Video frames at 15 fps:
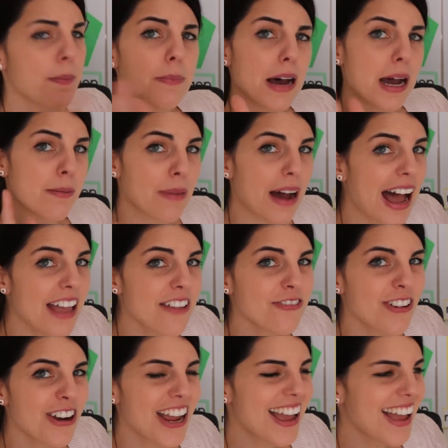Bye-bye,
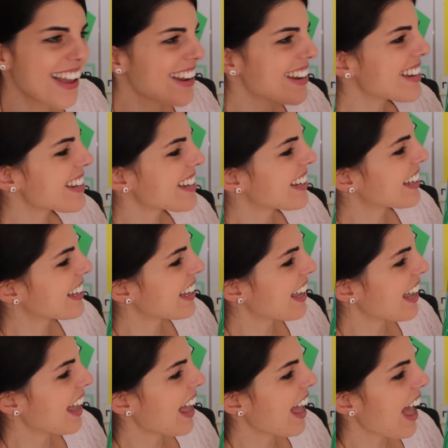friend!
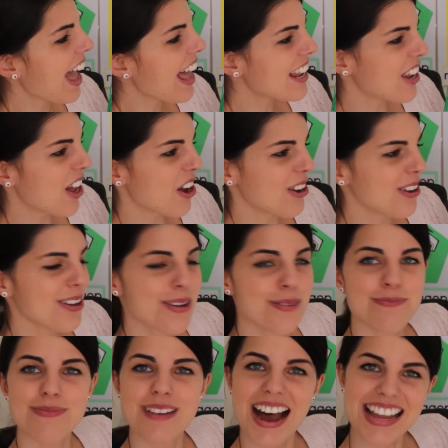Hello,
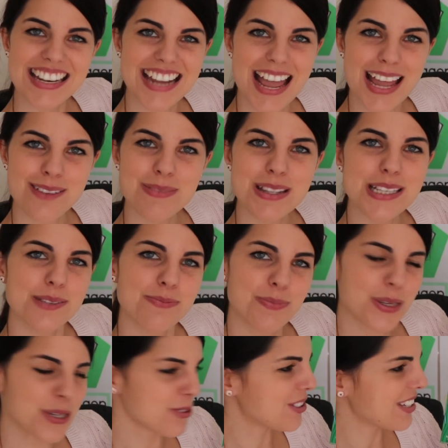my name is
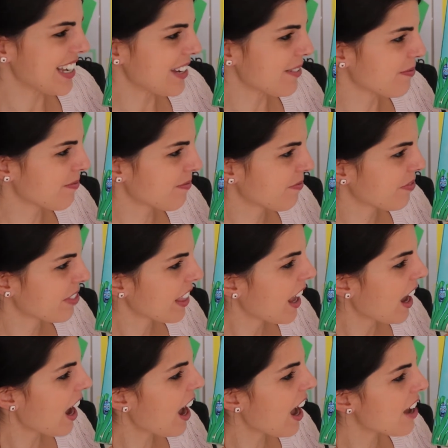Beauty.
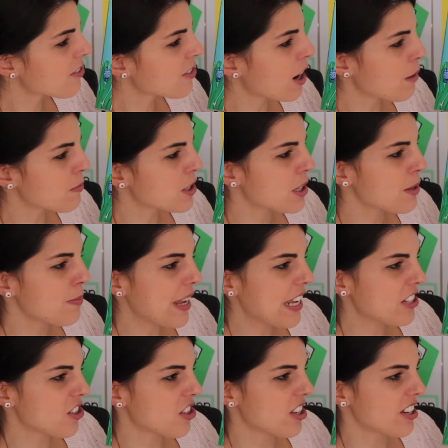I've come to the
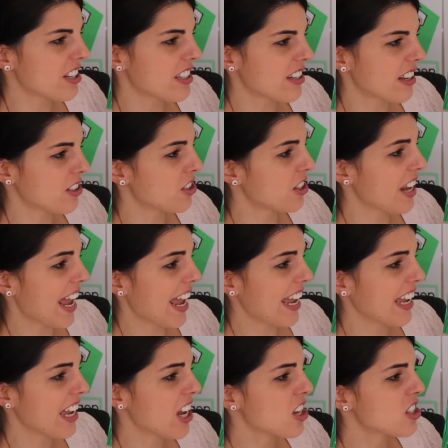beach to sit
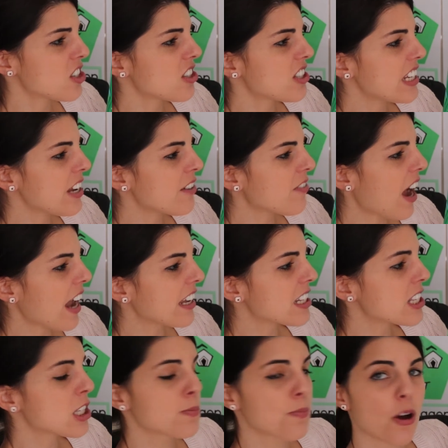today to see if I
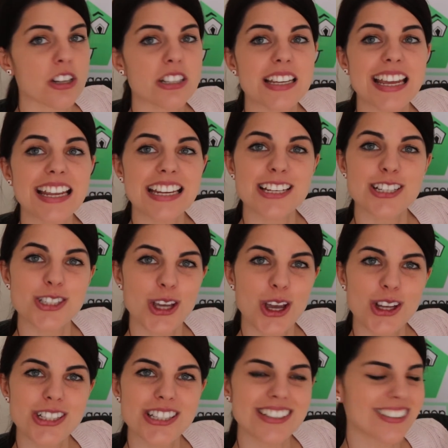can spot any
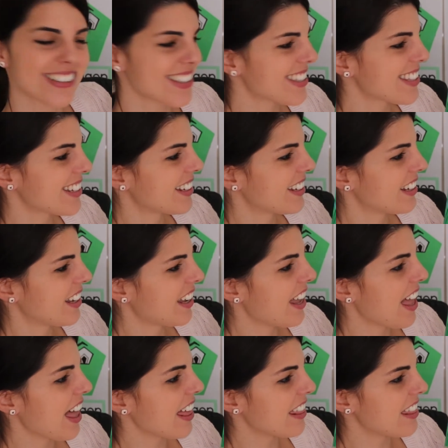turtles.
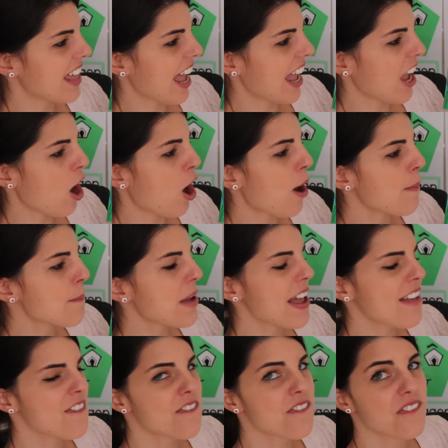They are my